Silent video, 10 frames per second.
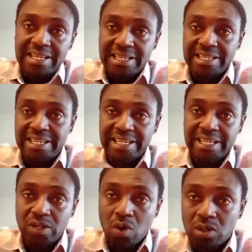
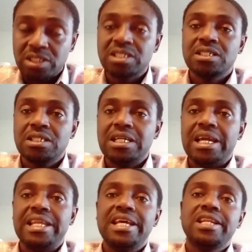the knot,
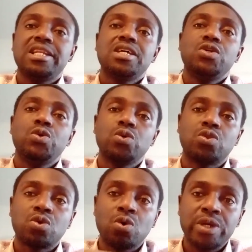and then you
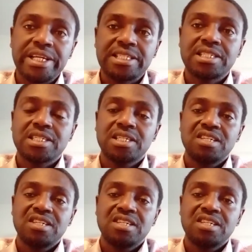throw it